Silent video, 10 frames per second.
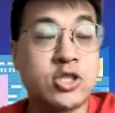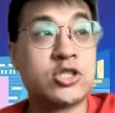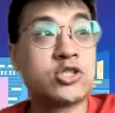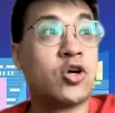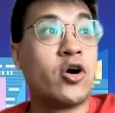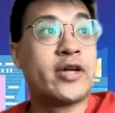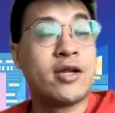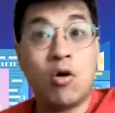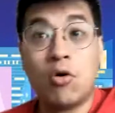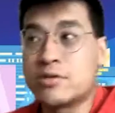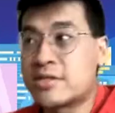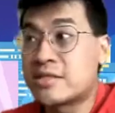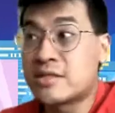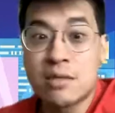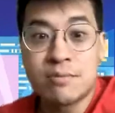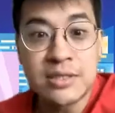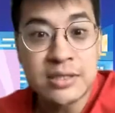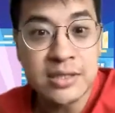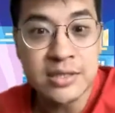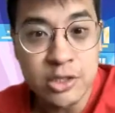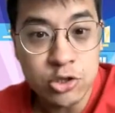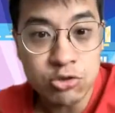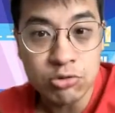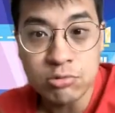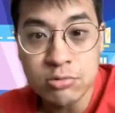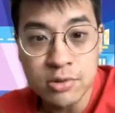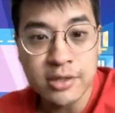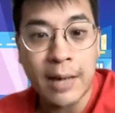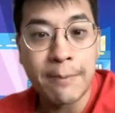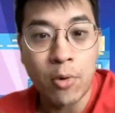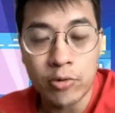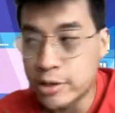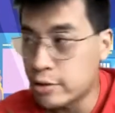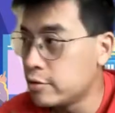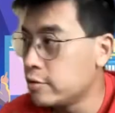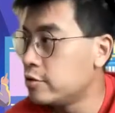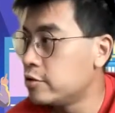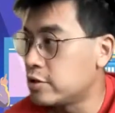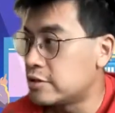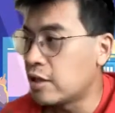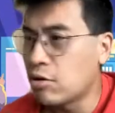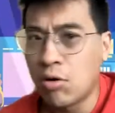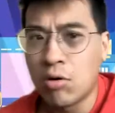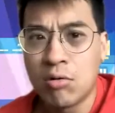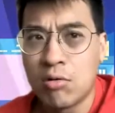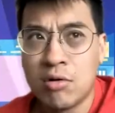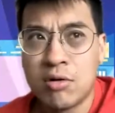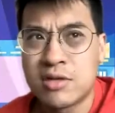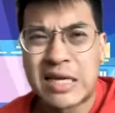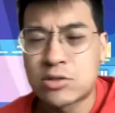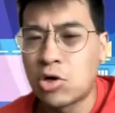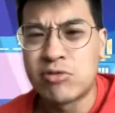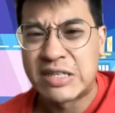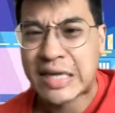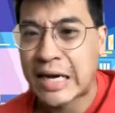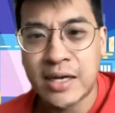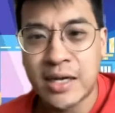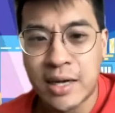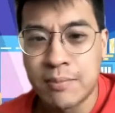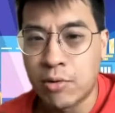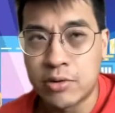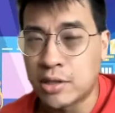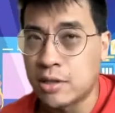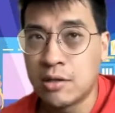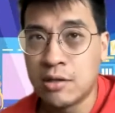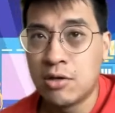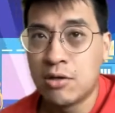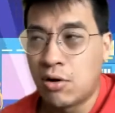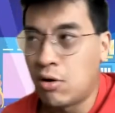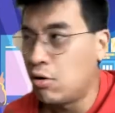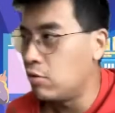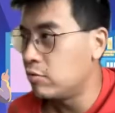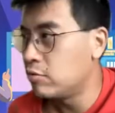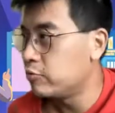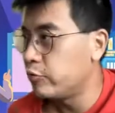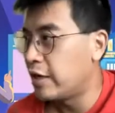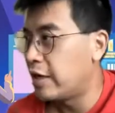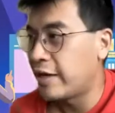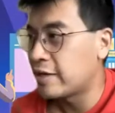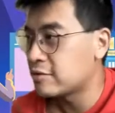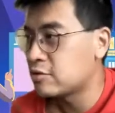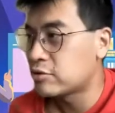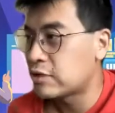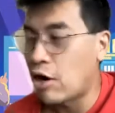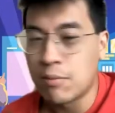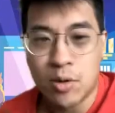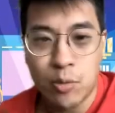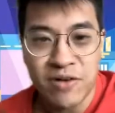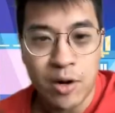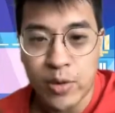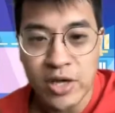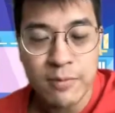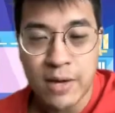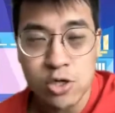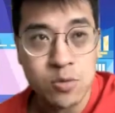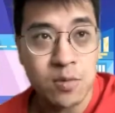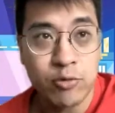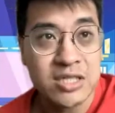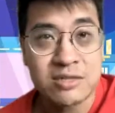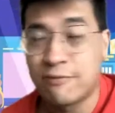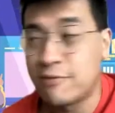saw that, oh, sustainability is an issue in Cambodia. She said, oh, there's no recycling in Cambodia. Oh, we are like so terrible with our waste management. We just